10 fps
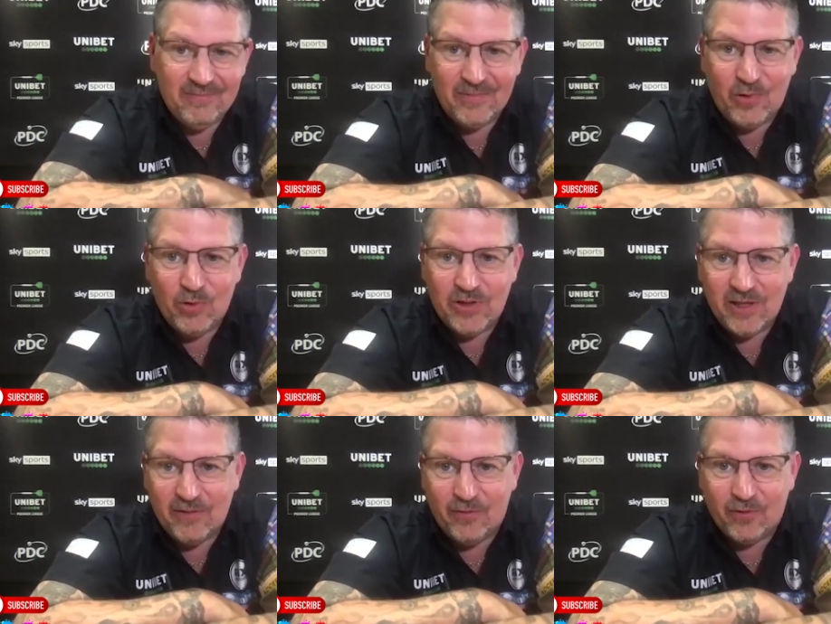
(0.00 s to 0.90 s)
go into
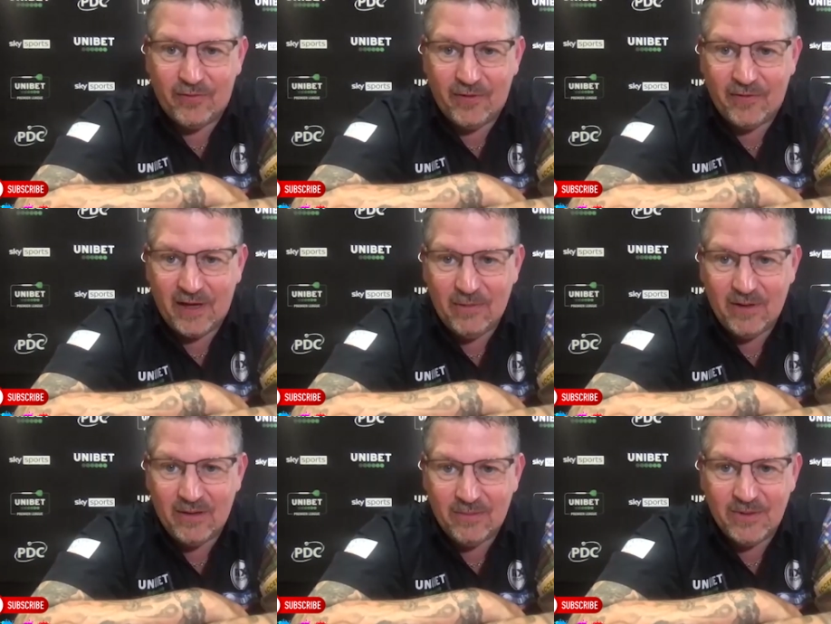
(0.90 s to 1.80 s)
the 4th, 5th night
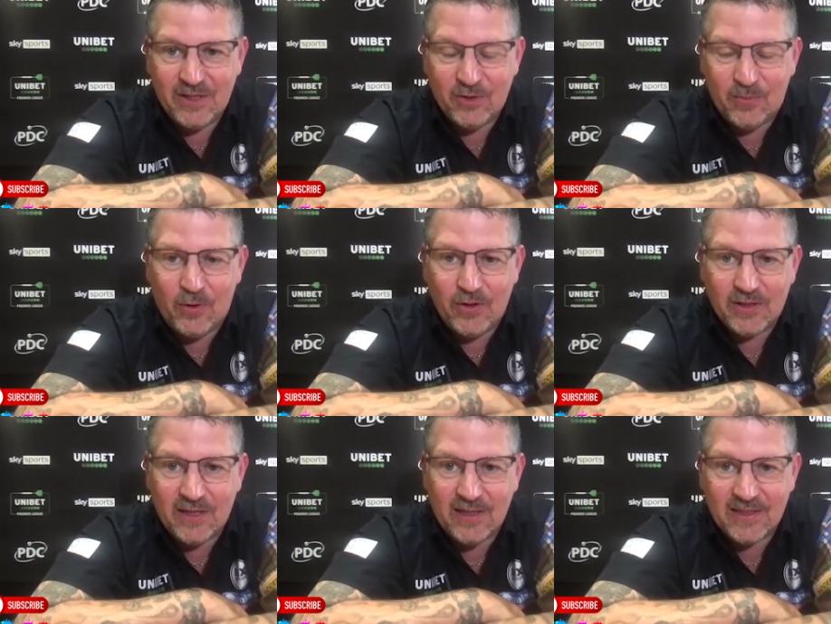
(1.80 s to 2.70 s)
with 0
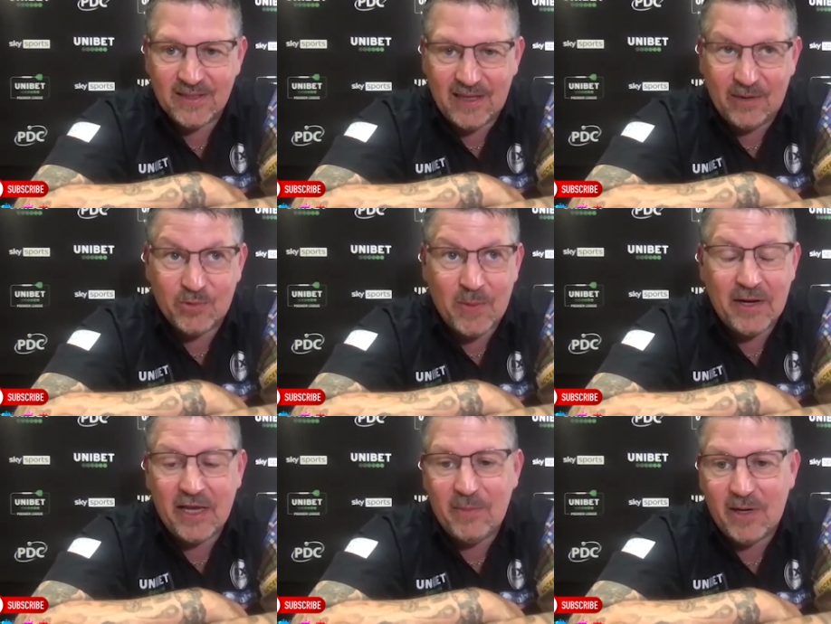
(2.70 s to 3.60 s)
points. That was my
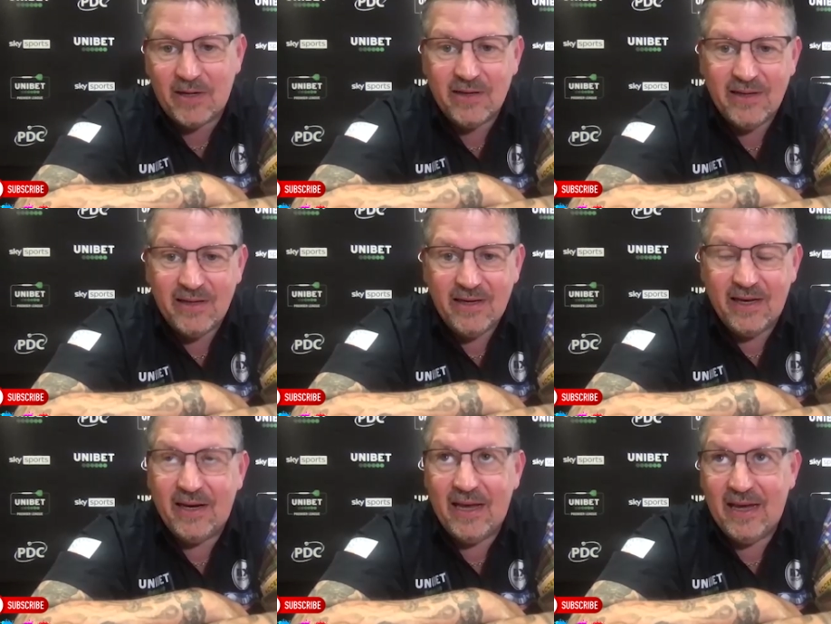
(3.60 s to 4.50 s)
nightmare.
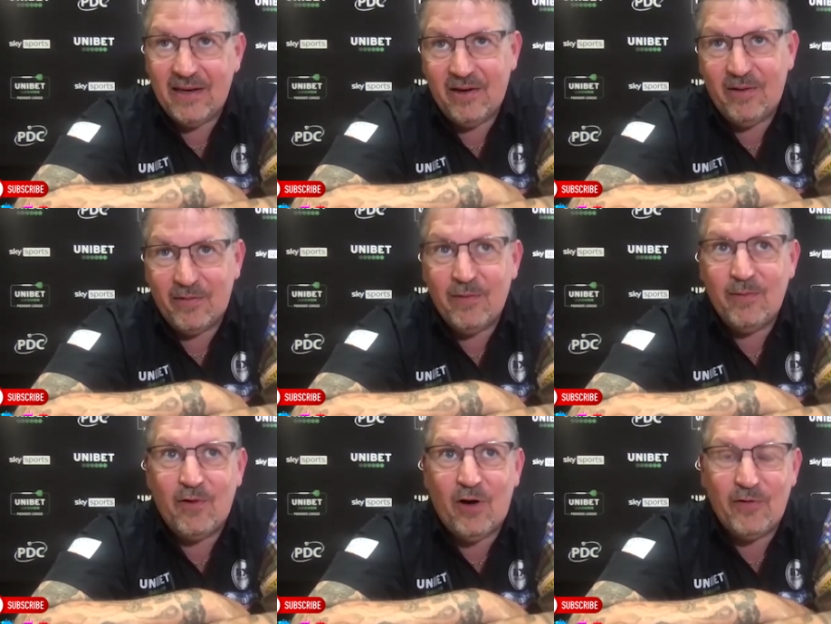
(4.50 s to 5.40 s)
And now
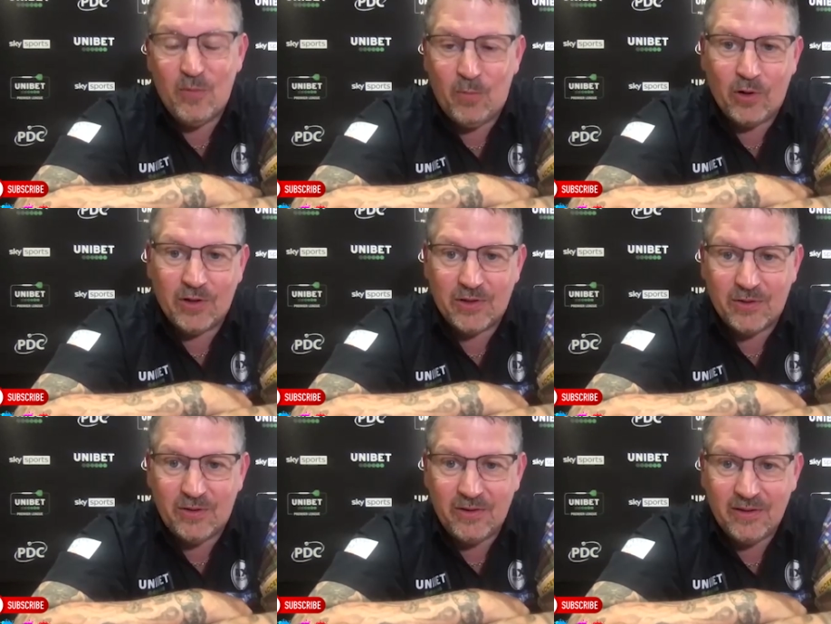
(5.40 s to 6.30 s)
we've got a few points,
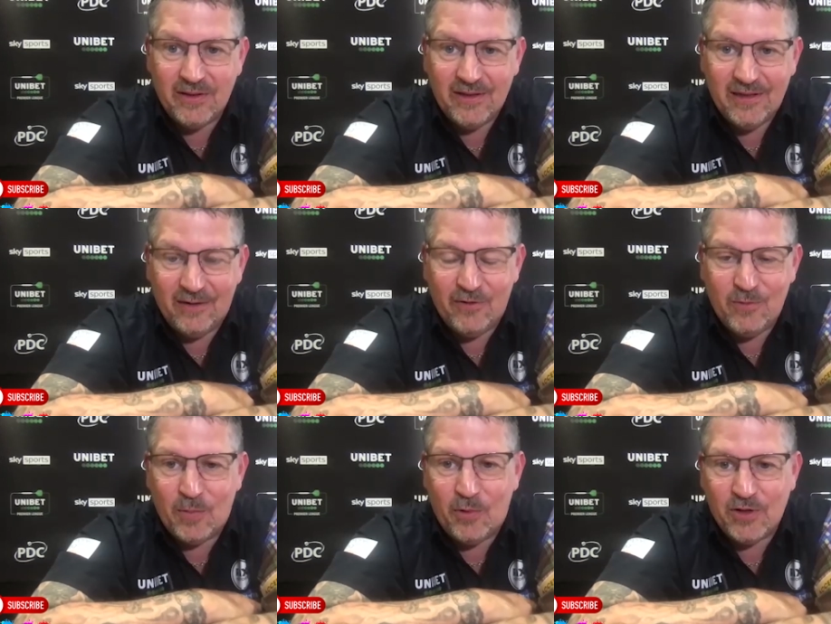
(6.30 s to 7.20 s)
so a few
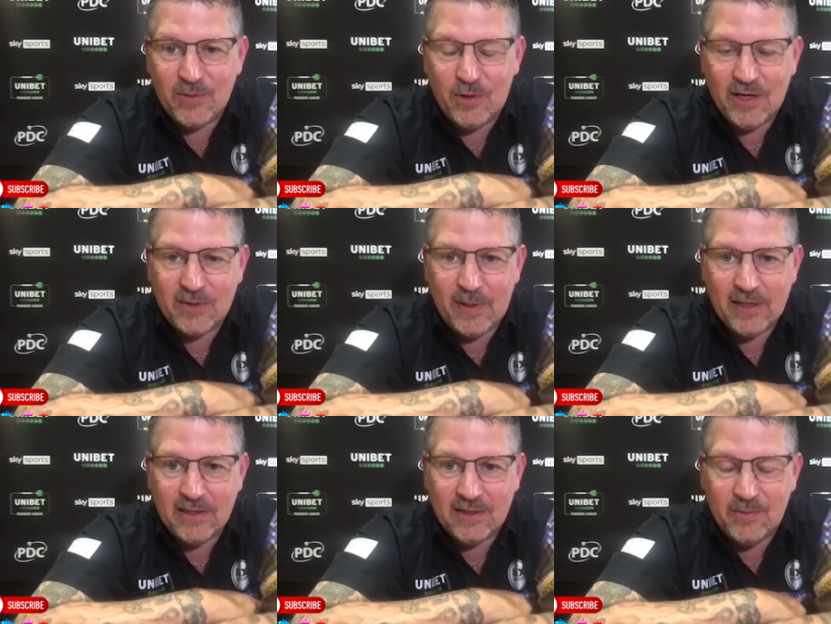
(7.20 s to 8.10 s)
more points than what I
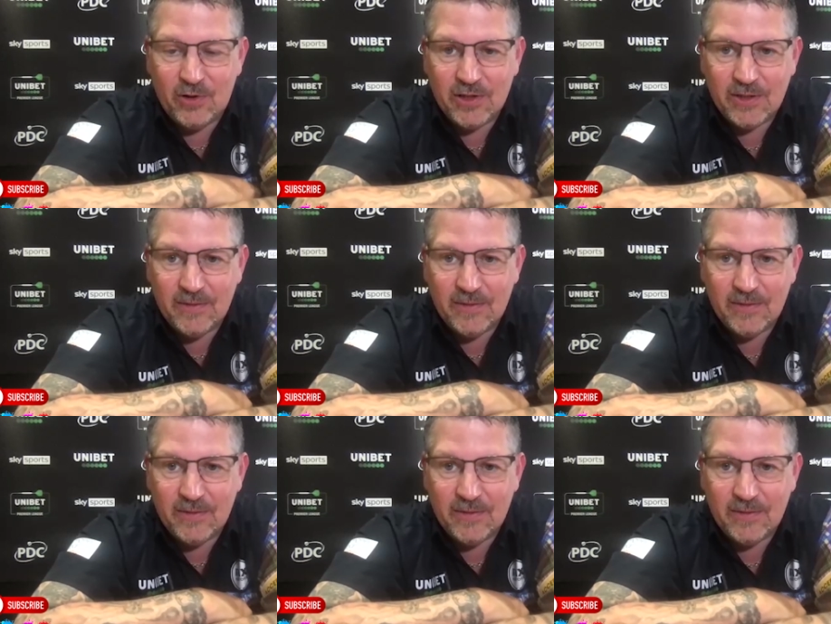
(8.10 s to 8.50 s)
expected, to be honest.